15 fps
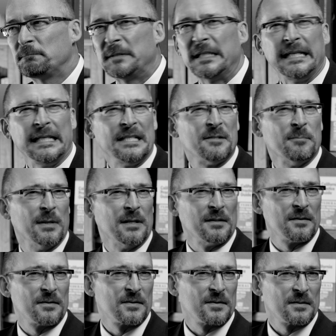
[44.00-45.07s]

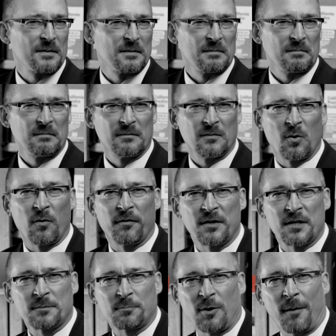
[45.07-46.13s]
easements over
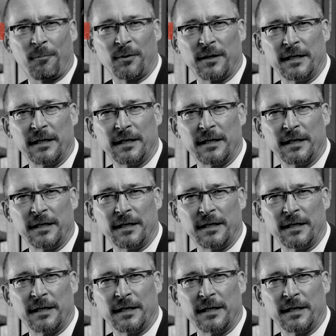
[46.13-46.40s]
this property,